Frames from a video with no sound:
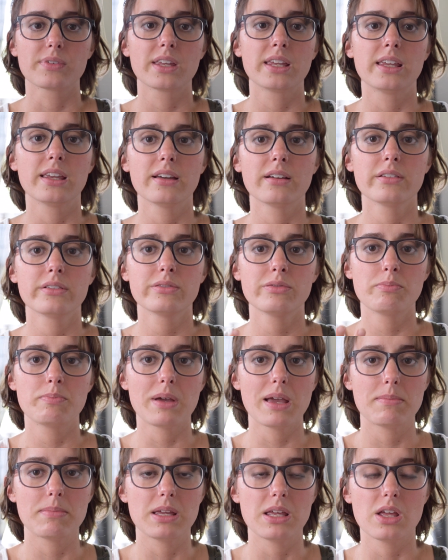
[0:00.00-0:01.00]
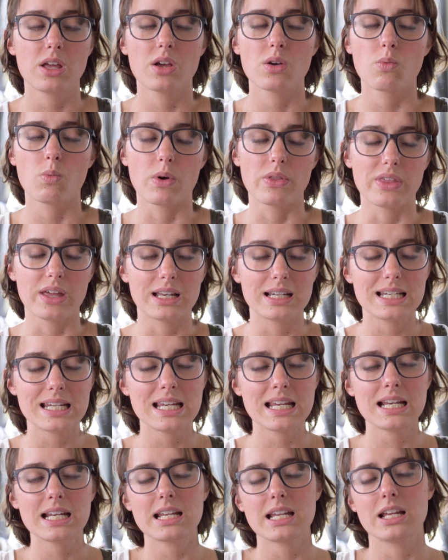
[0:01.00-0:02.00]
give baby what they
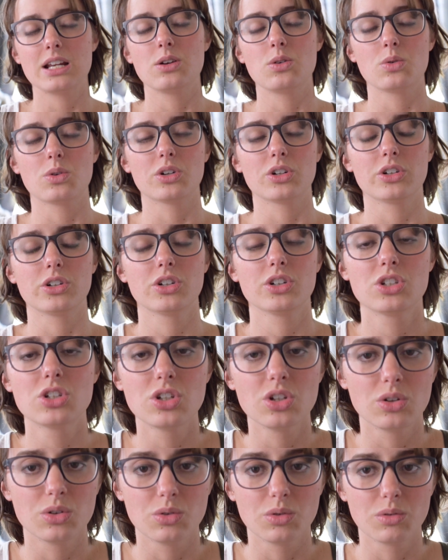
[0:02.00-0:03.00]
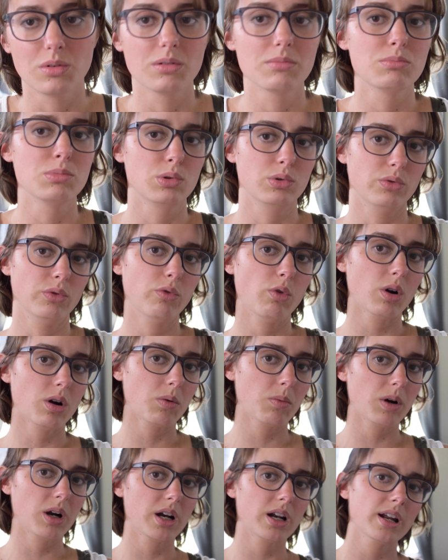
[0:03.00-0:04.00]
need in order to move
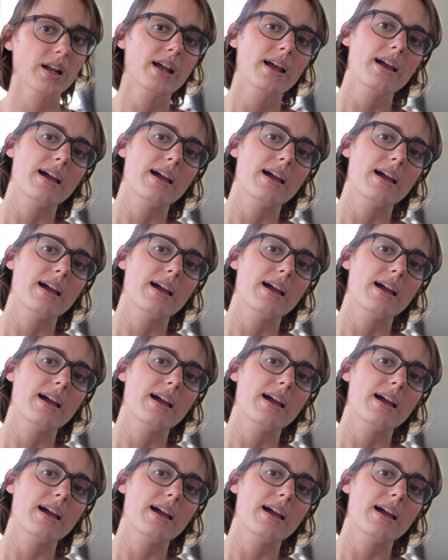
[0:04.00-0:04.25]
forward